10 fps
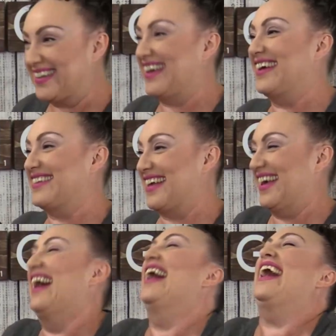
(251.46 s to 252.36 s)
Let me
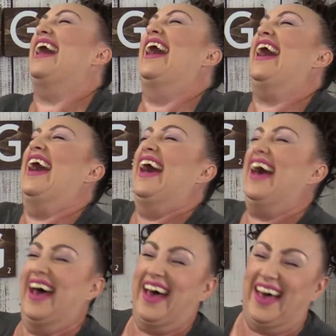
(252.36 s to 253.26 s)
test out this voice
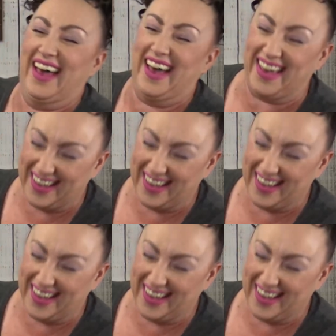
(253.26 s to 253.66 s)
again just to make sure it